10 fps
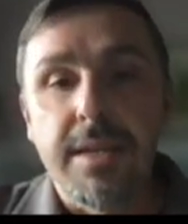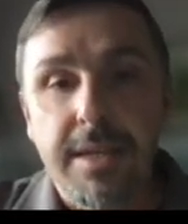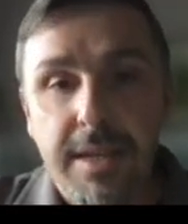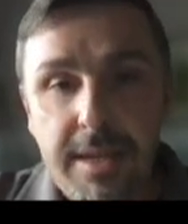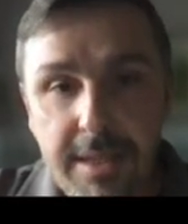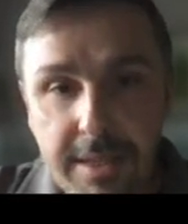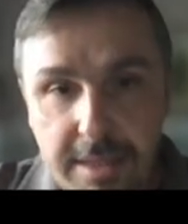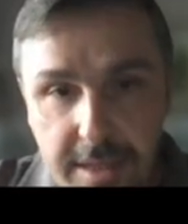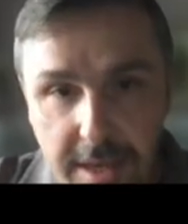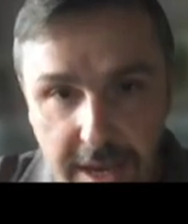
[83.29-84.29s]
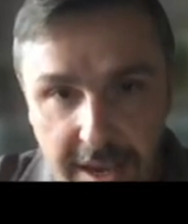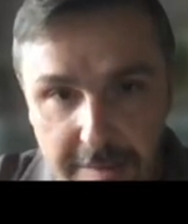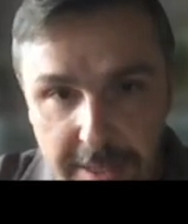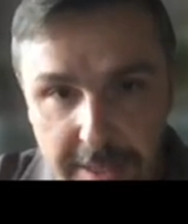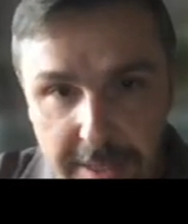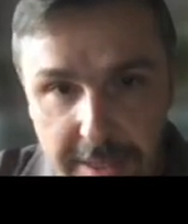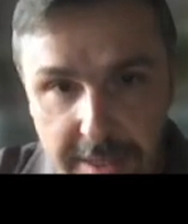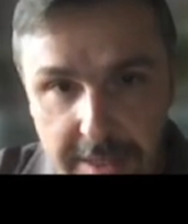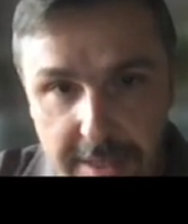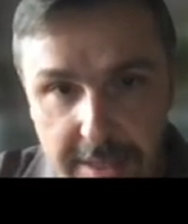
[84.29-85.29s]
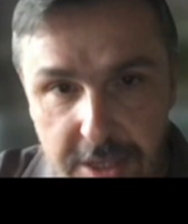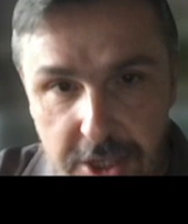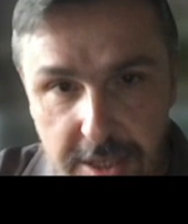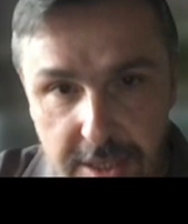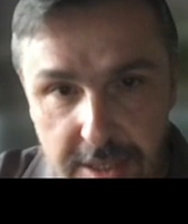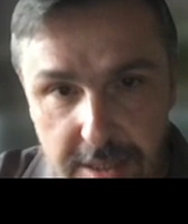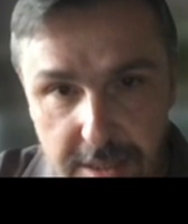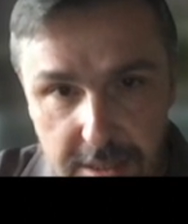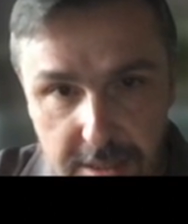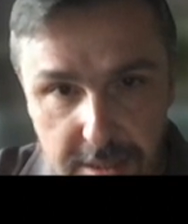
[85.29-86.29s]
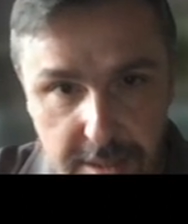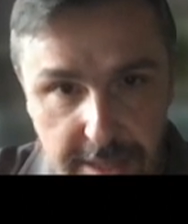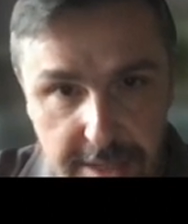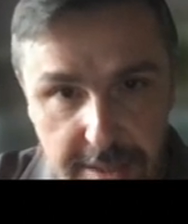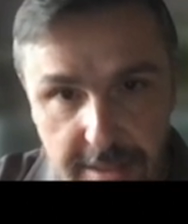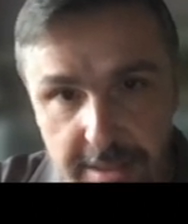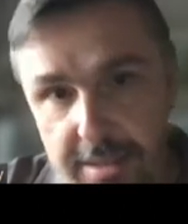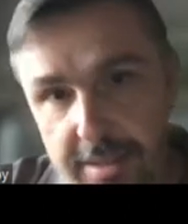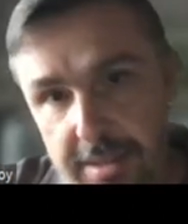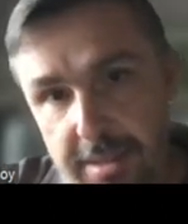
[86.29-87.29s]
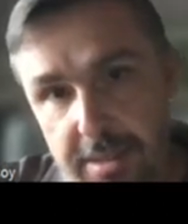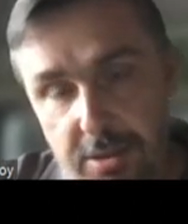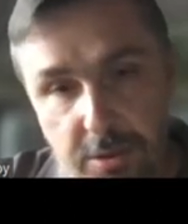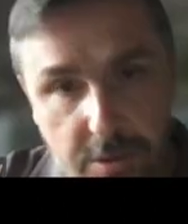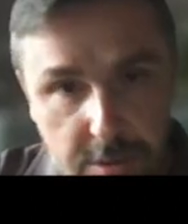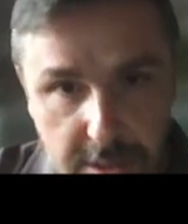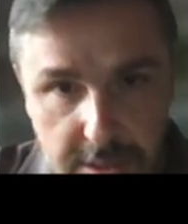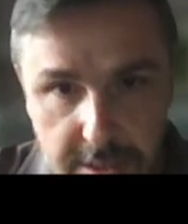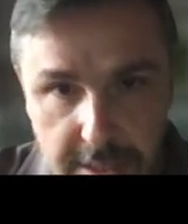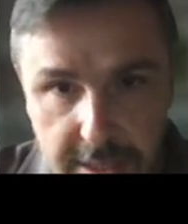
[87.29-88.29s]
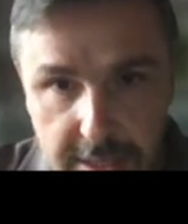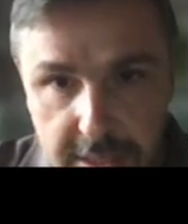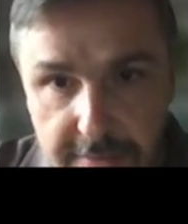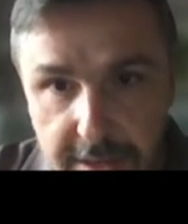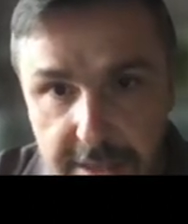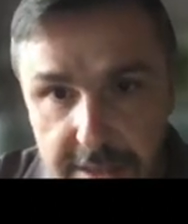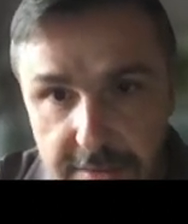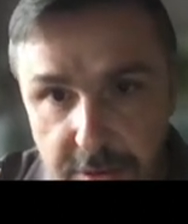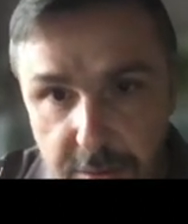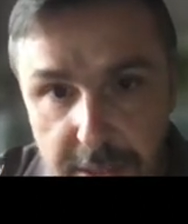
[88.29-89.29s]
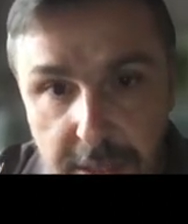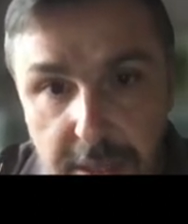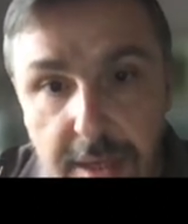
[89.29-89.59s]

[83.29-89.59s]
And I have been this year teaching in Dresden, so this is a tentative address for me.